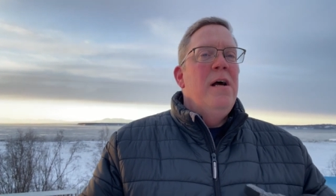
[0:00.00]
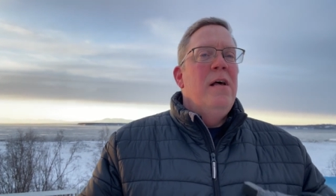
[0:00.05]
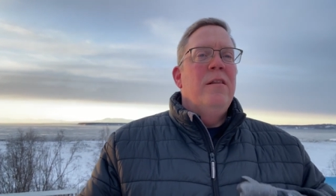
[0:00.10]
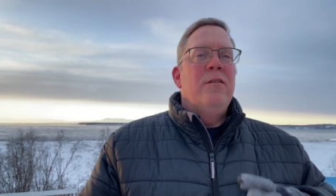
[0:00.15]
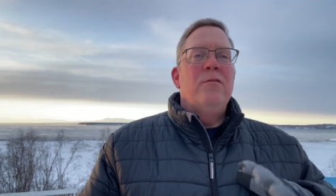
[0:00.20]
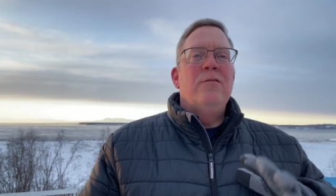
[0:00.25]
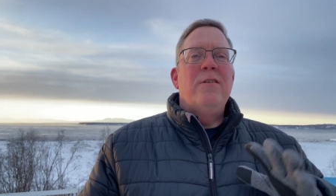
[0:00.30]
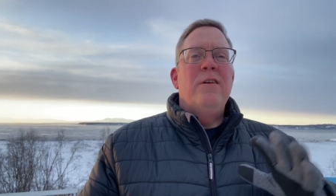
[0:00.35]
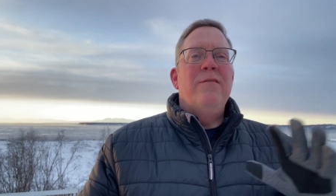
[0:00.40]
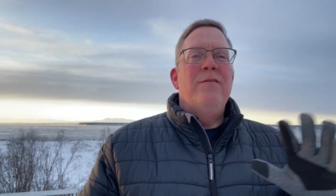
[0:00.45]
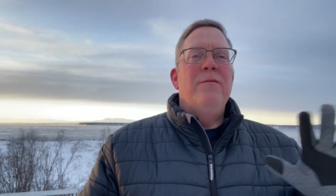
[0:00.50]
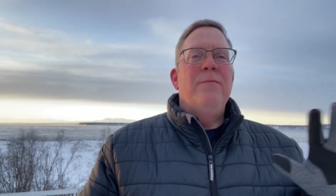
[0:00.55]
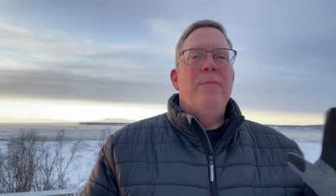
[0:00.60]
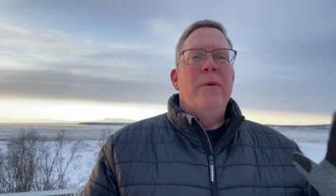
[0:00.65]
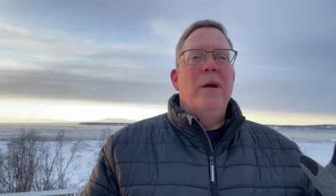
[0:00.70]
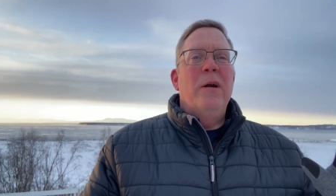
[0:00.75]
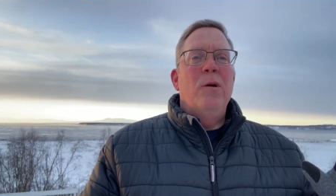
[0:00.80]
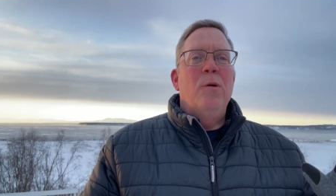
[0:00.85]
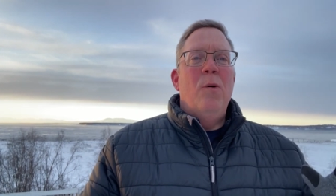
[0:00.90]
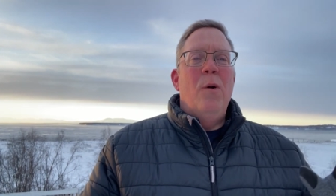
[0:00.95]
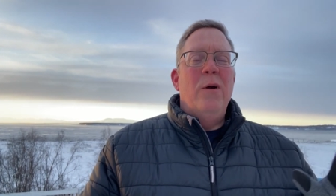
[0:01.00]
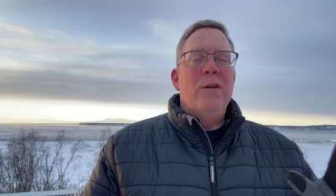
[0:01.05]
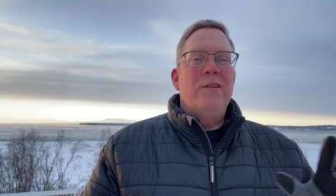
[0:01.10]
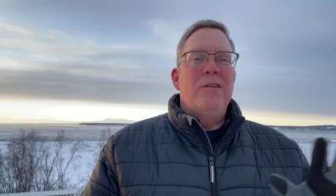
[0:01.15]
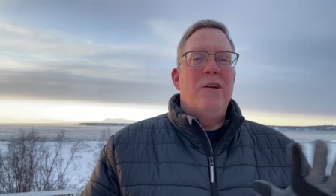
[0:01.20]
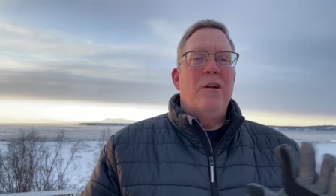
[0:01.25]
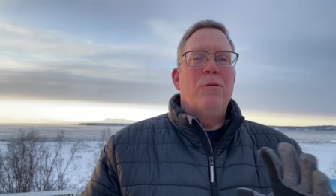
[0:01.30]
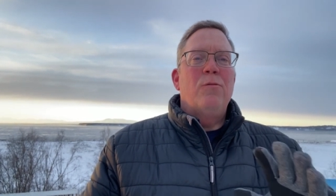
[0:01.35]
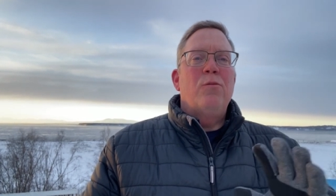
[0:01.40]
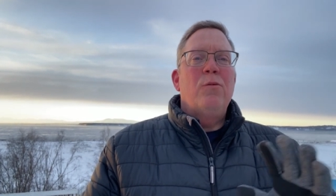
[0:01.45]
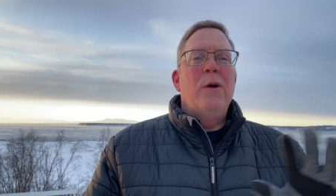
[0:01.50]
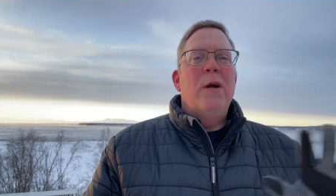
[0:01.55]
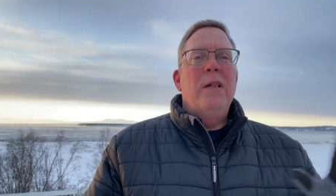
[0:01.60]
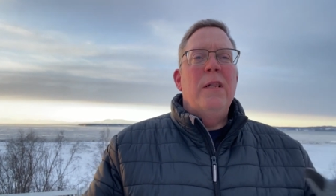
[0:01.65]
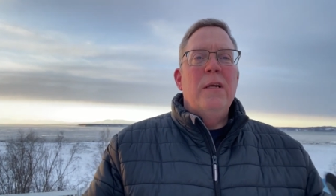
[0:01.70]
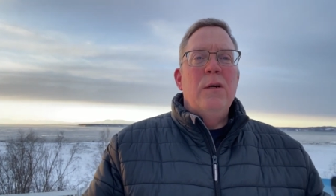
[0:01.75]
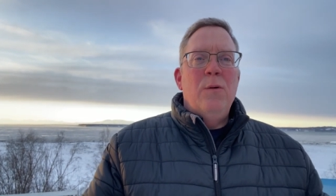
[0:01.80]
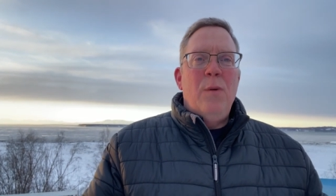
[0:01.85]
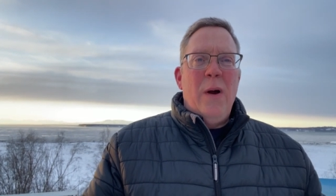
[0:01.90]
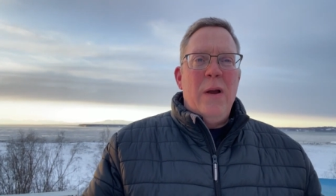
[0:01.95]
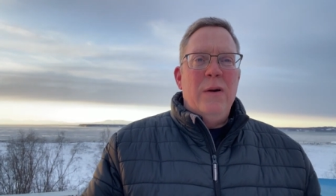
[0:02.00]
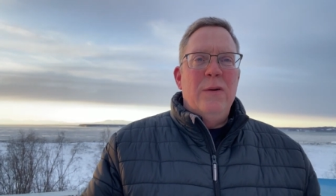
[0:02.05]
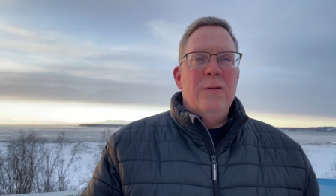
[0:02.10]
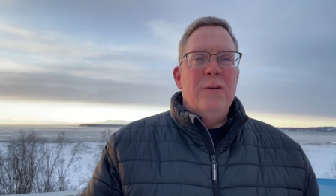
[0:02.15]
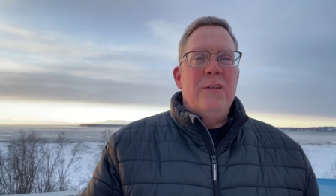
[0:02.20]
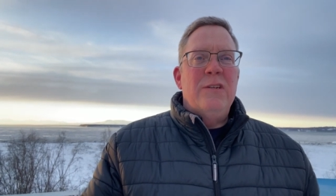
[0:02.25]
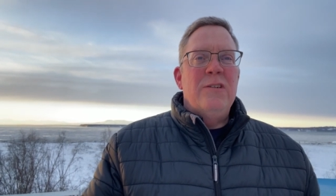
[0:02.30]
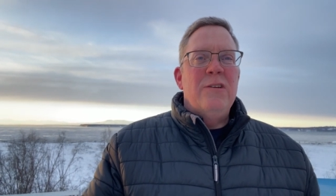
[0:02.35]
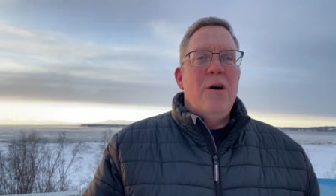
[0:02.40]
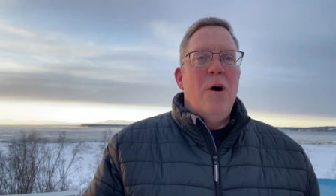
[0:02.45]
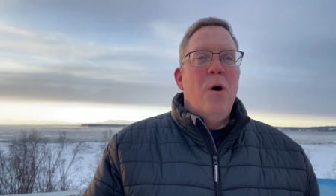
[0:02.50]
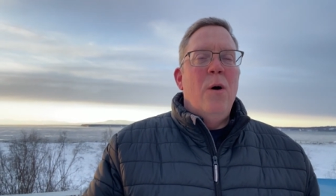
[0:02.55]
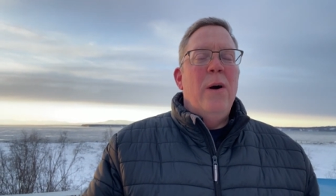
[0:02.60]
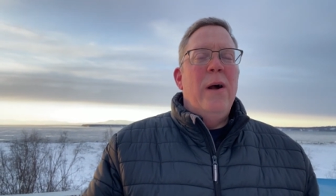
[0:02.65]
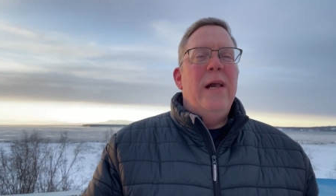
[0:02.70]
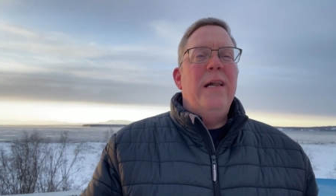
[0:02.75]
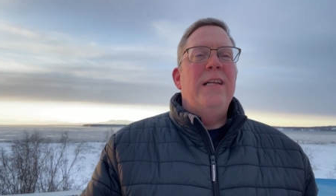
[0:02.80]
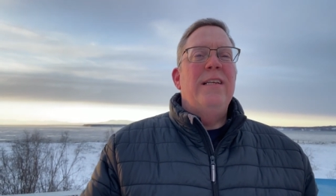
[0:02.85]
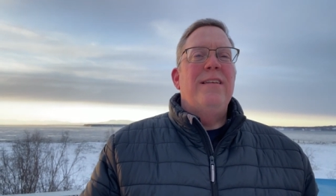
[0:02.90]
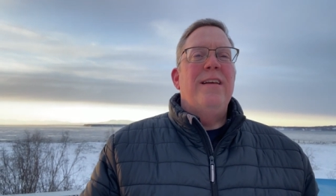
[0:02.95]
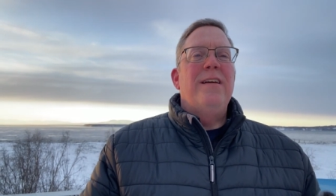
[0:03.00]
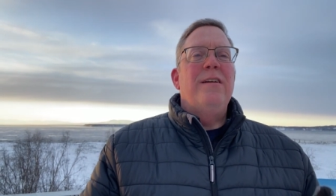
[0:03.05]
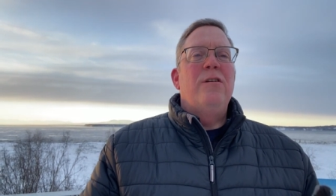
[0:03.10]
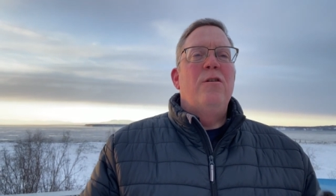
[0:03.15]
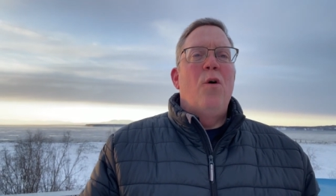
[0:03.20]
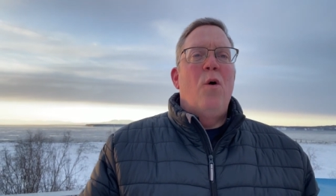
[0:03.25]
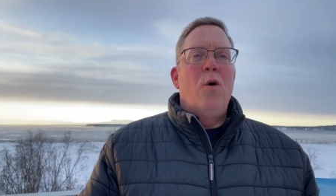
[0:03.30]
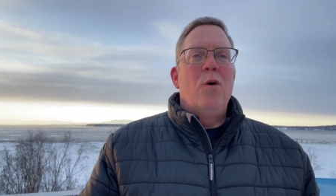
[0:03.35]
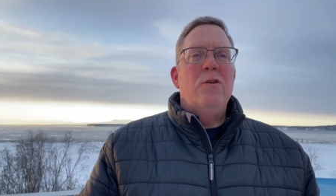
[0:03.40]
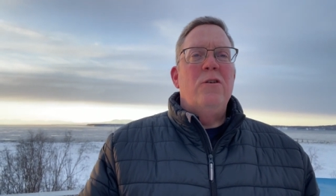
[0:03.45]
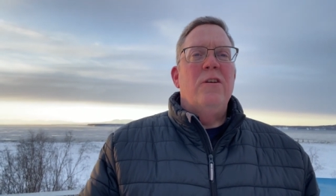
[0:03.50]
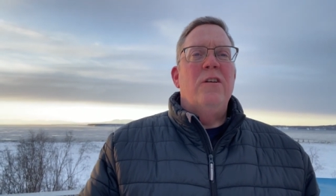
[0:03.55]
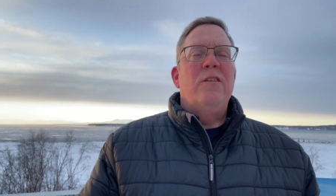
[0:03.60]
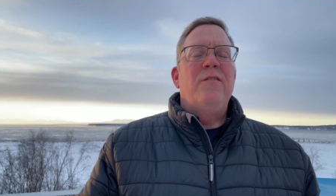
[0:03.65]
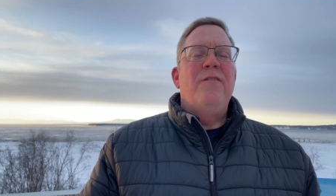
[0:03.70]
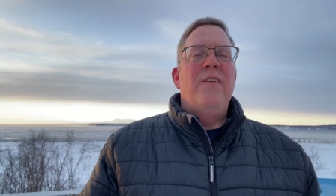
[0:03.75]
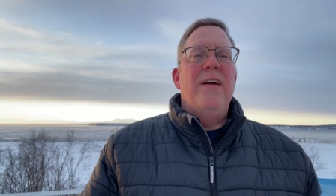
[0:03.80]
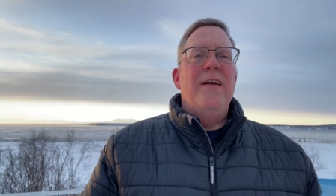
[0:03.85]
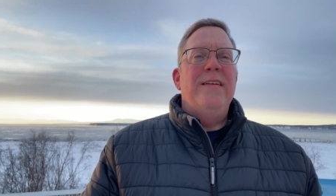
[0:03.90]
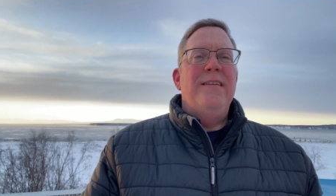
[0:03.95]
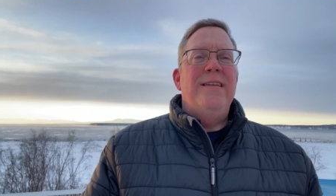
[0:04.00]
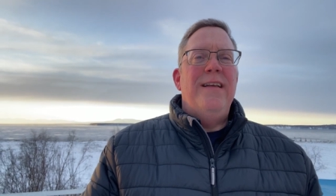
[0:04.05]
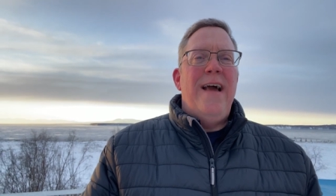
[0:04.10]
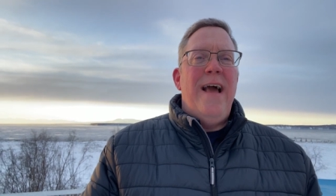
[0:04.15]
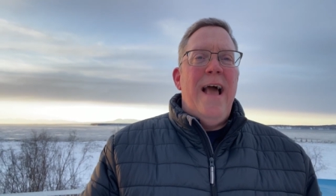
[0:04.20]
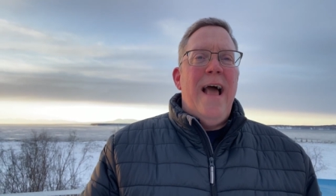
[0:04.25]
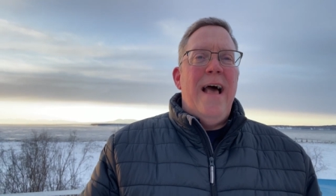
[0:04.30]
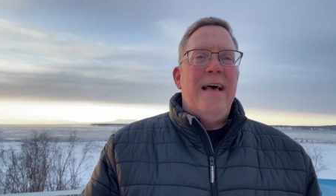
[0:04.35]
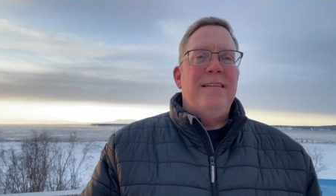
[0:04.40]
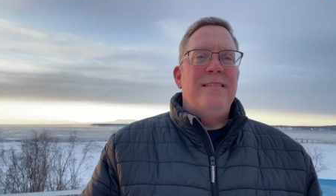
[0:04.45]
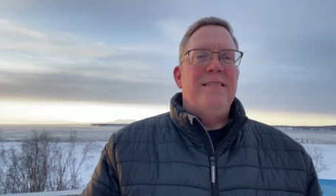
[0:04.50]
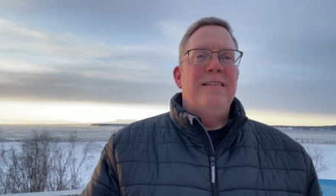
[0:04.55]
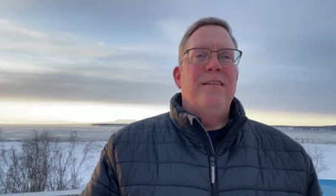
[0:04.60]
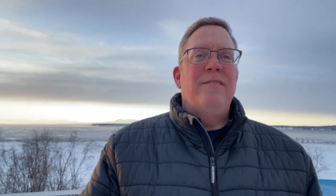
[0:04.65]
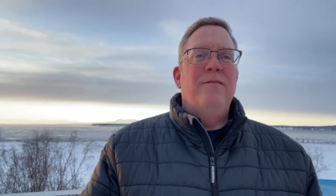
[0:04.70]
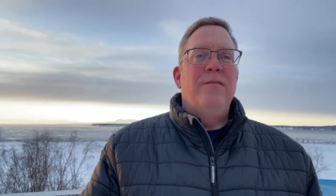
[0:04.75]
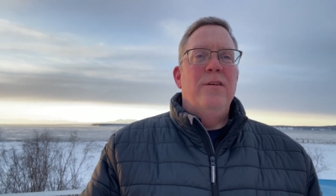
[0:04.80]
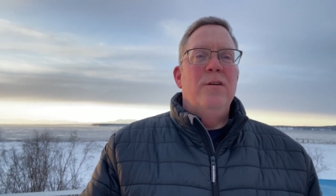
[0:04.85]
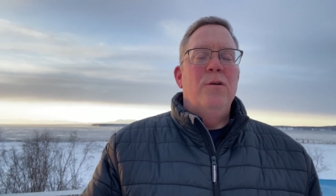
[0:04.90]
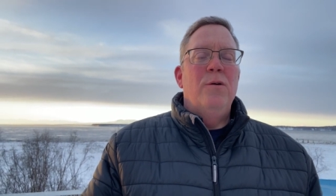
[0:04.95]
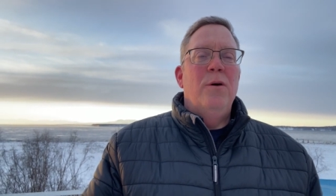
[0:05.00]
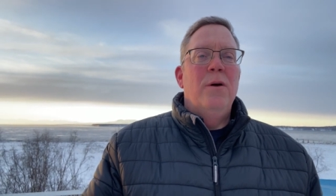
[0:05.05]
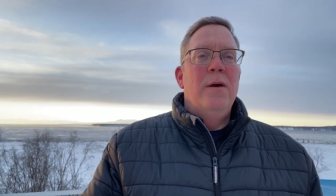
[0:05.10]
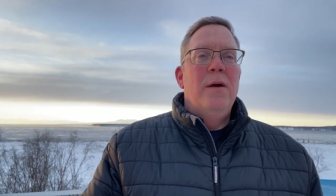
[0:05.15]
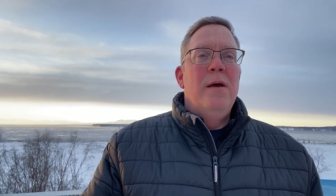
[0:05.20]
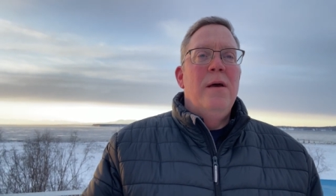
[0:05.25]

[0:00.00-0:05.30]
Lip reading: There's even bigger ones that are really white with snow. It is a gorgeous, fantastic view.